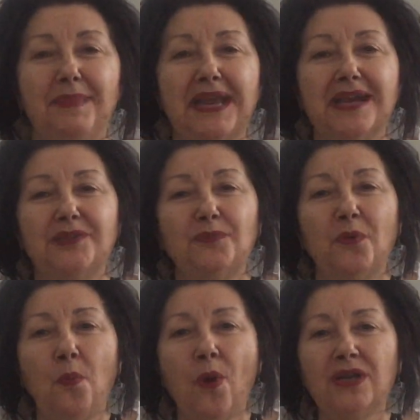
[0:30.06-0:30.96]
because we're
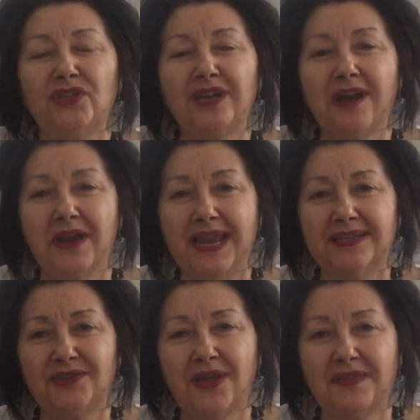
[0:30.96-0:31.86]
washing our
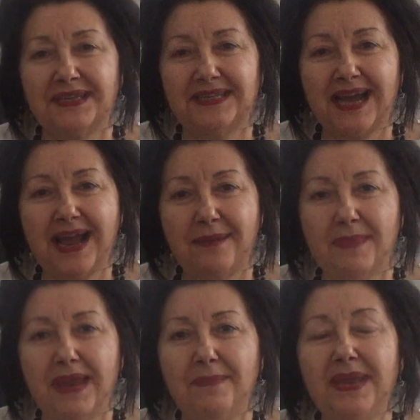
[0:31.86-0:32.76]
hands all the time.
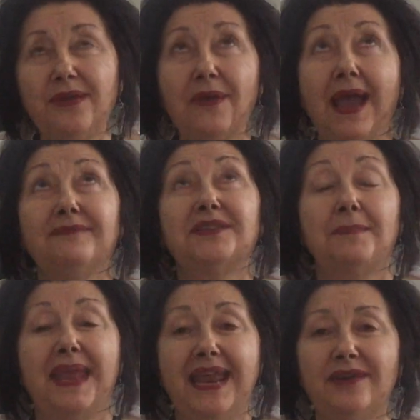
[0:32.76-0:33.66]
Maybe you have
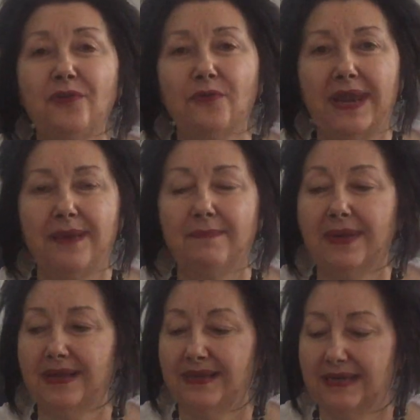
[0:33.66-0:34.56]
some hand cream.
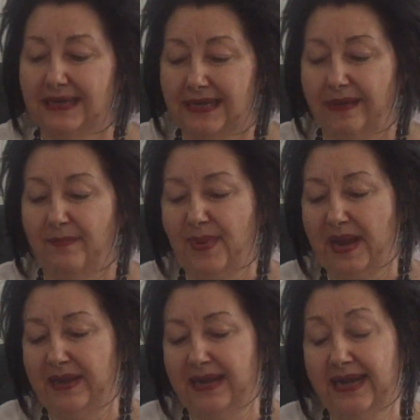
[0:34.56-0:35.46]

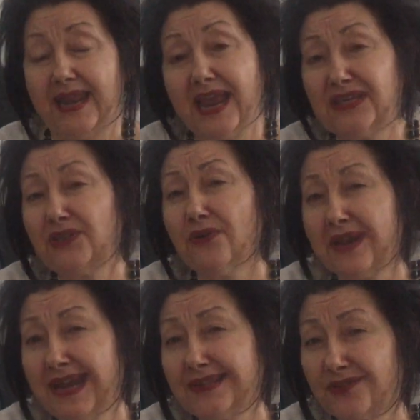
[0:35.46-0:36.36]
But in case your
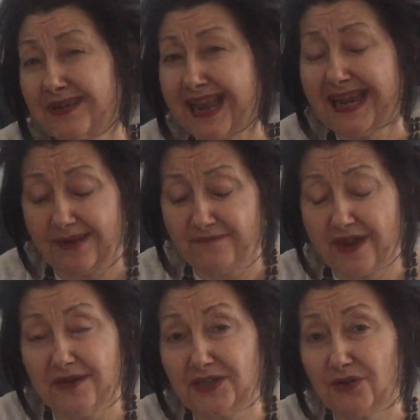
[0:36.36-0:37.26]
hands are getting
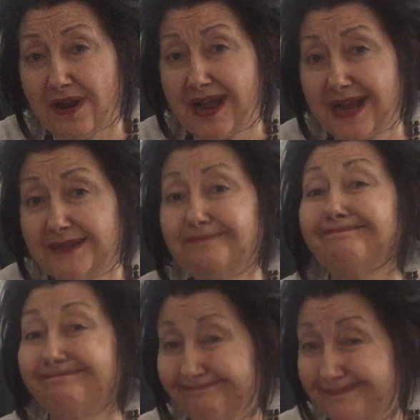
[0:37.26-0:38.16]
very dry,
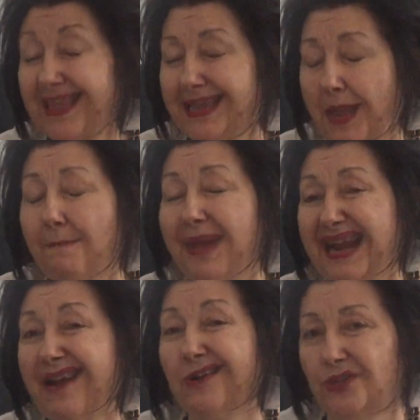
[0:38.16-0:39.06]

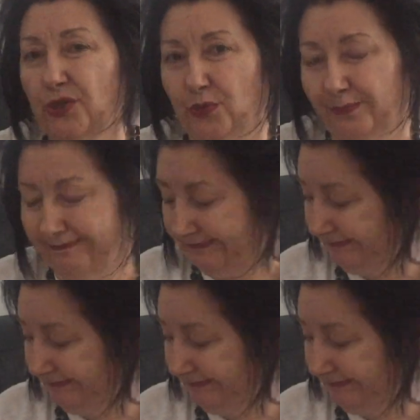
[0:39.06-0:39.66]
mine are too.